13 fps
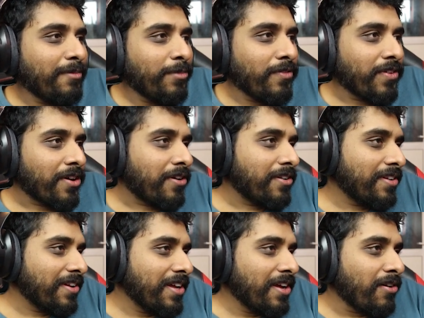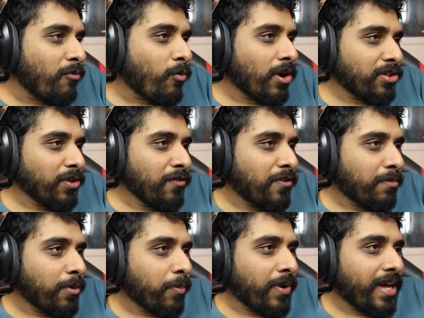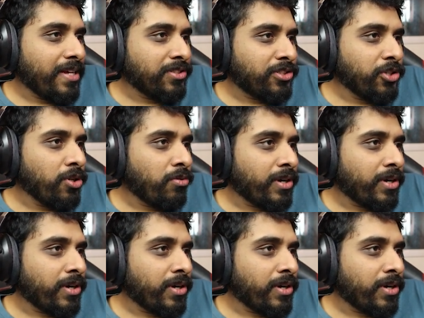Moving on. What do football players do